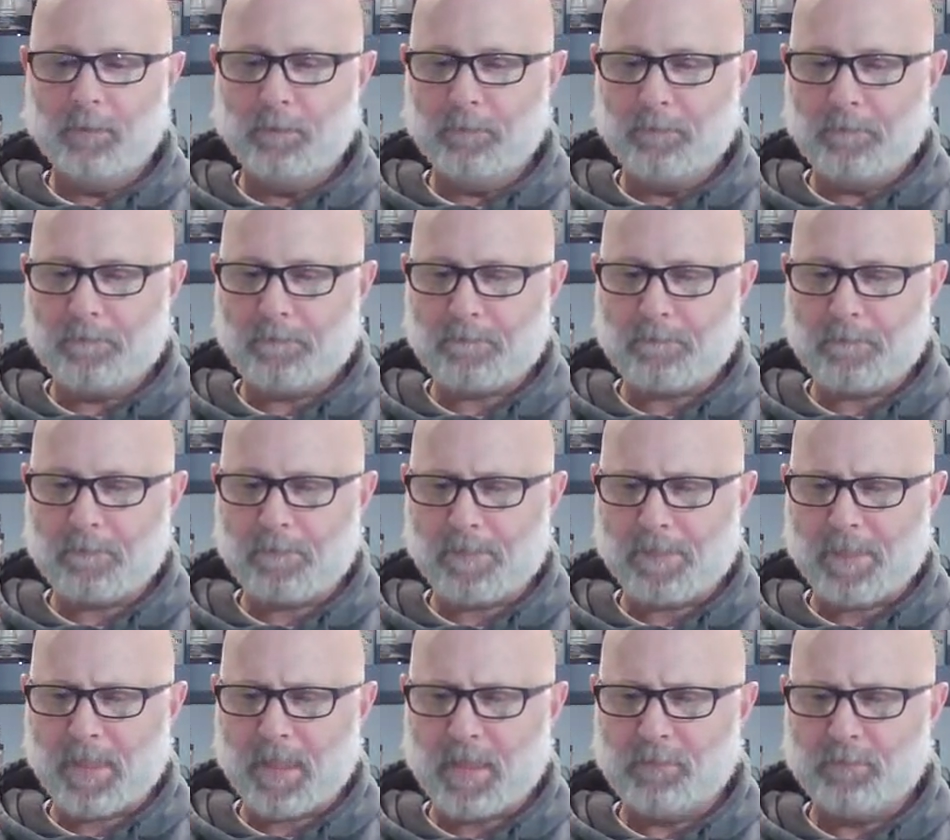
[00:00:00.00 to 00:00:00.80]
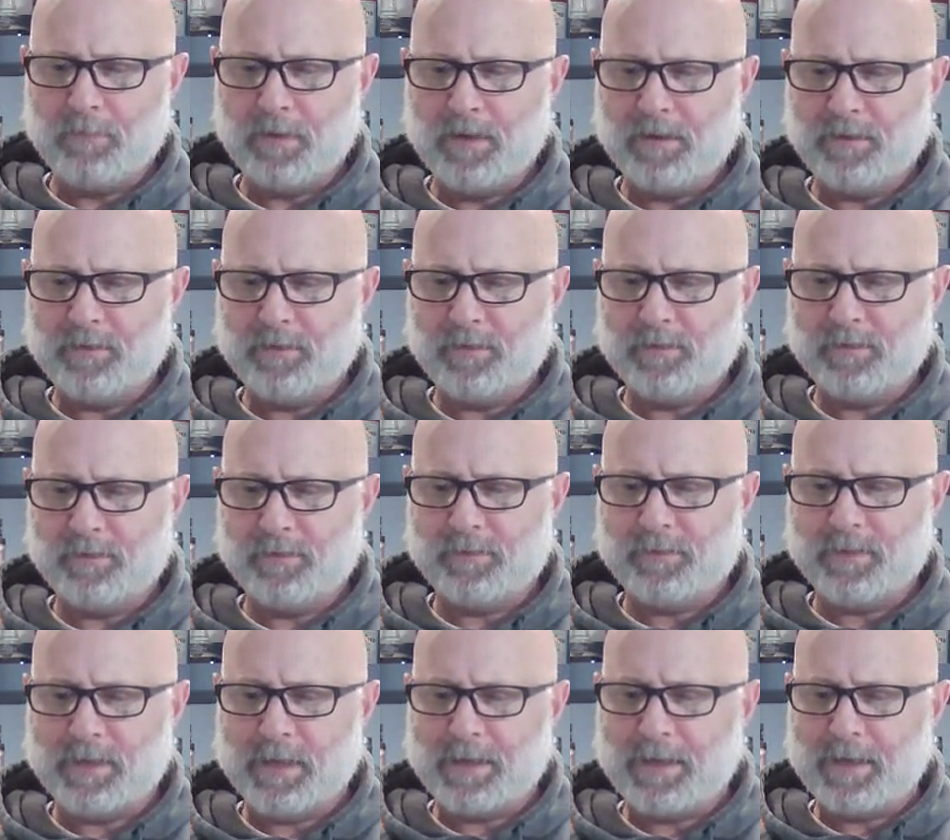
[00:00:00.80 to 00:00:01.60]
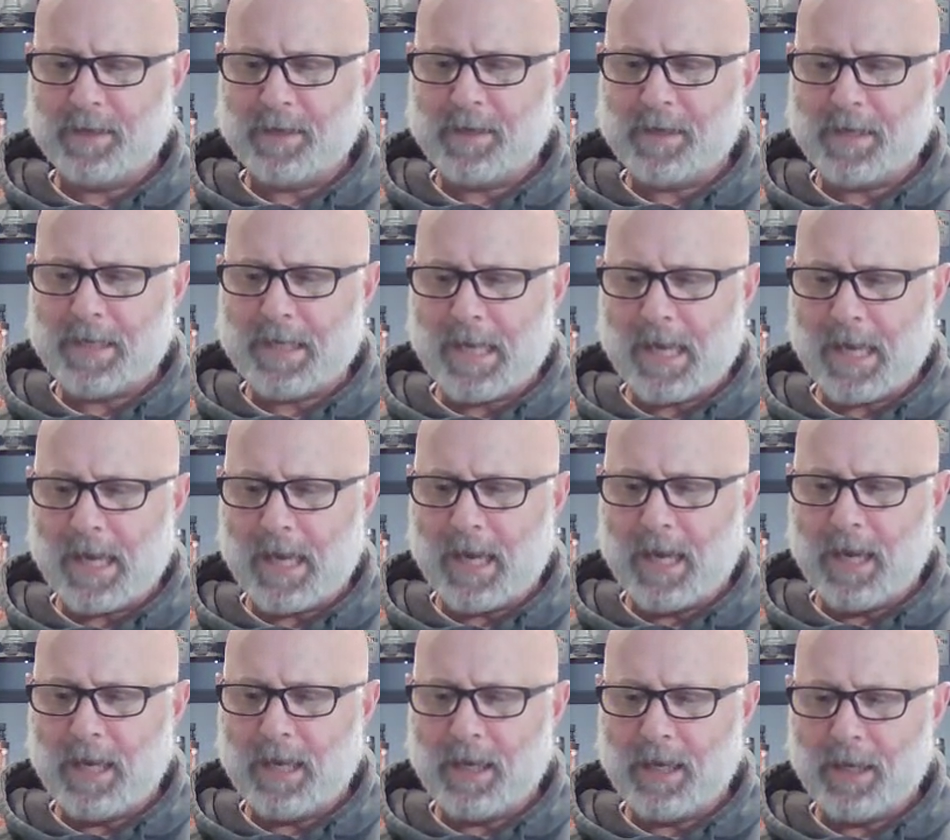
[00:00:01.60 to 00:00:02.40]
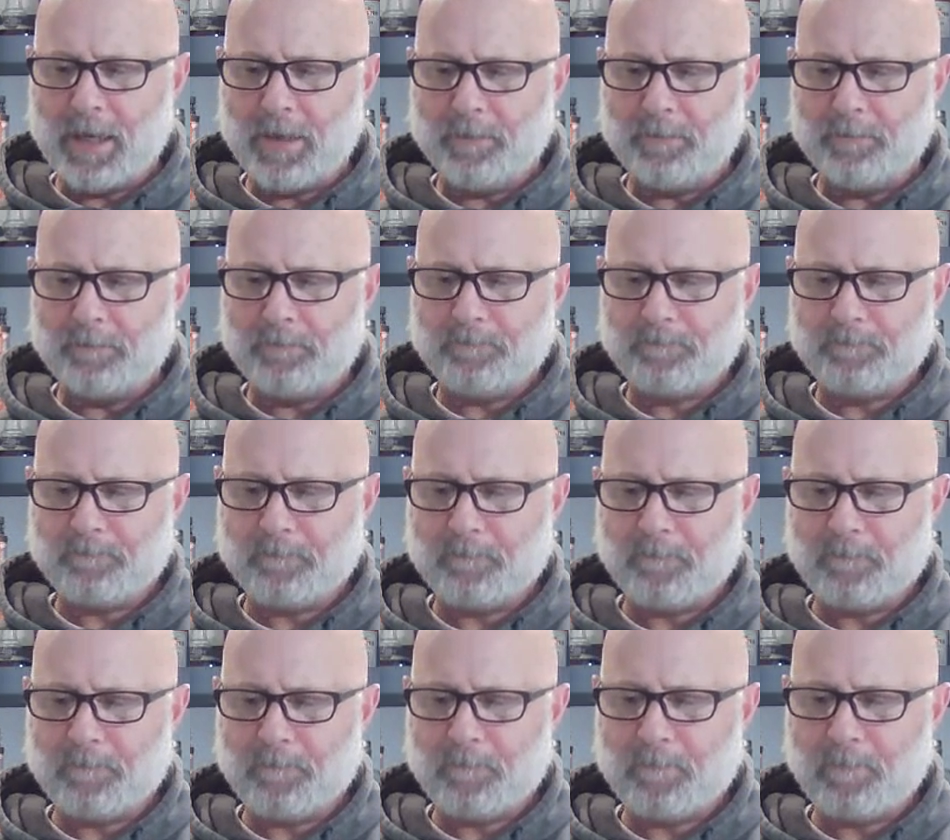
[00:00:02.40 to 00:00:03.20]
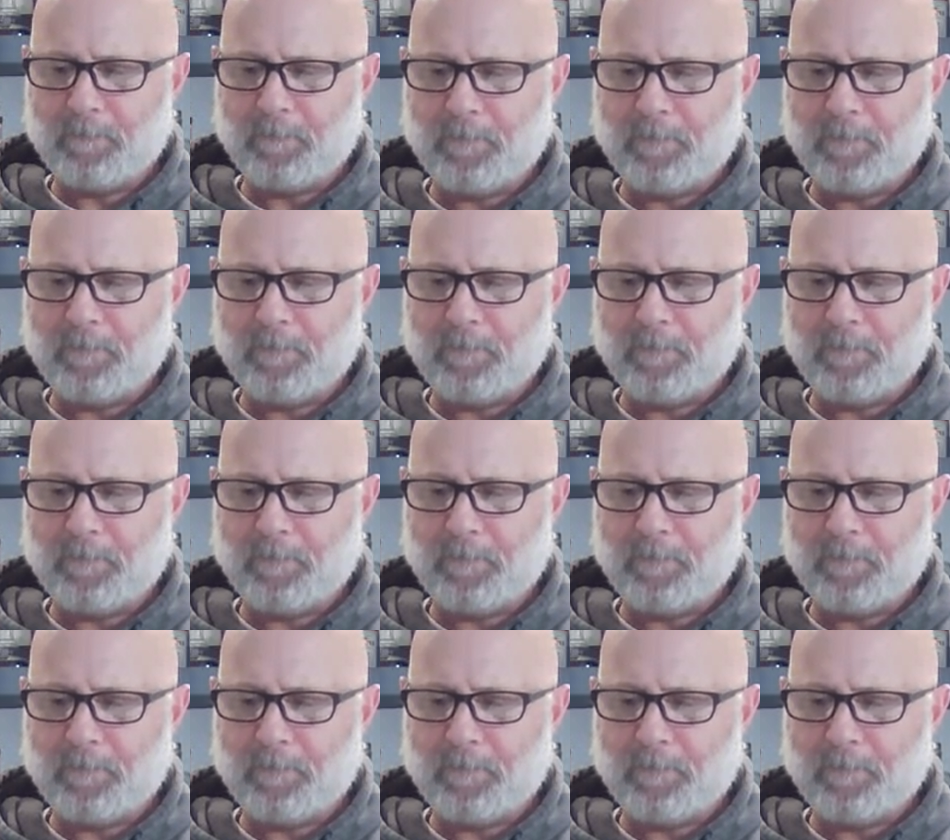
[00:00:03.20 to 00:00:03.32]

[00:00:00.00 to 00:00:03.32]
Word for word: Um, but today I am, um,